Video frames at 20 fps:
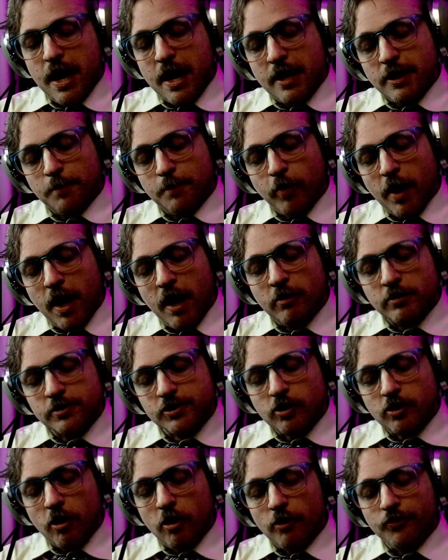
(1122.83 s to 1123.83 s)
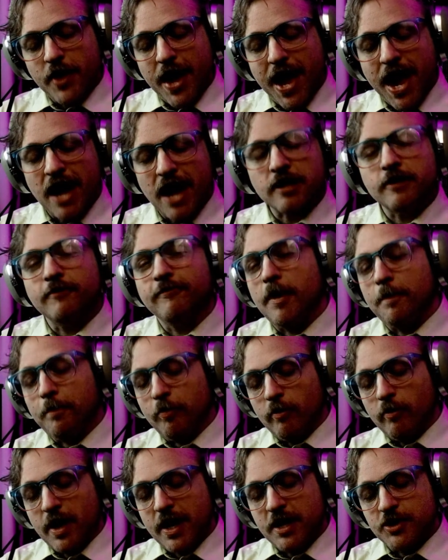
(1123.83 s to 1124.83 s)
And the prayer is called the Act of
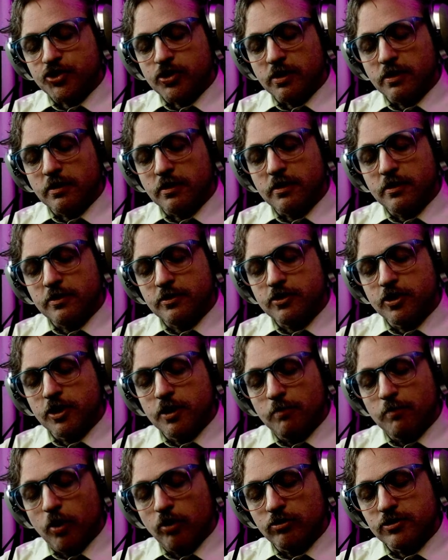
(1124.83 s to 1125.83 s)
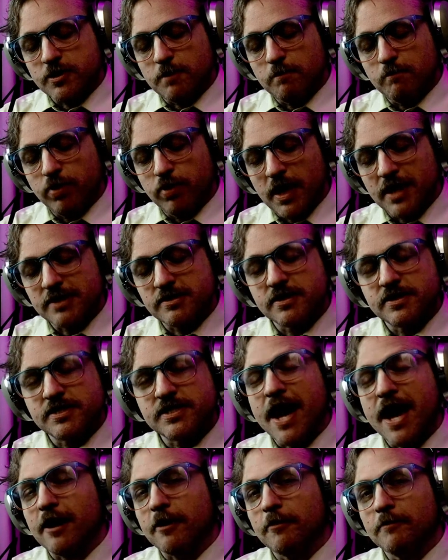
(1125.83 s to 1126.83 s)
Reparation to the Most Blessed
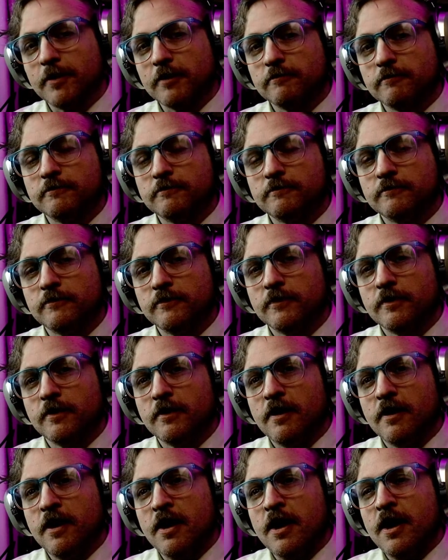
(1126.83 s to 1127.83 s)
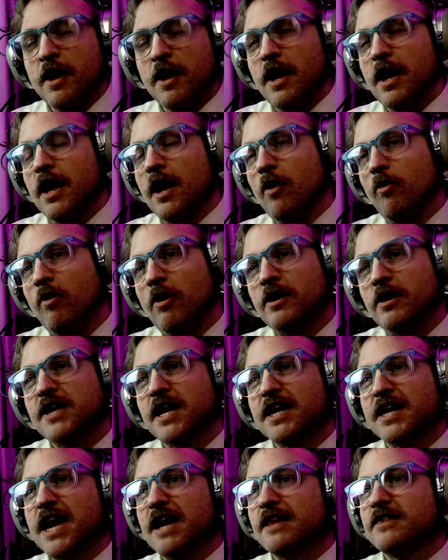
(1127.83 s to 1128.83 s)
Sacrament. And I want to
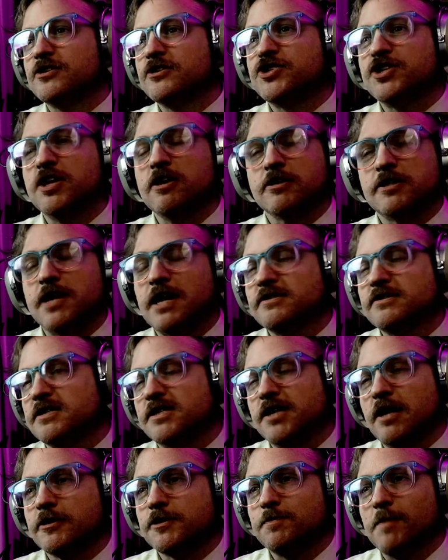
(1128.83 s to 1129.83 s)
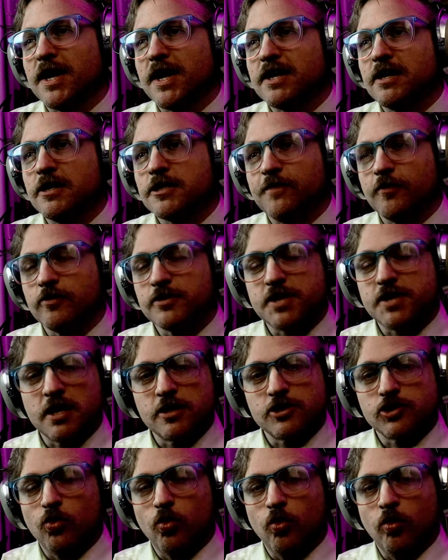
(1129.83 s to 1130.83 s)
dedicate this year, as I said, it's my kids' first day
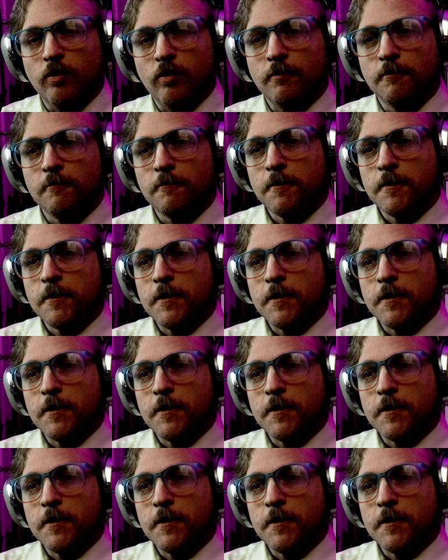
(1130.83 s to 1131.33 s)
of school.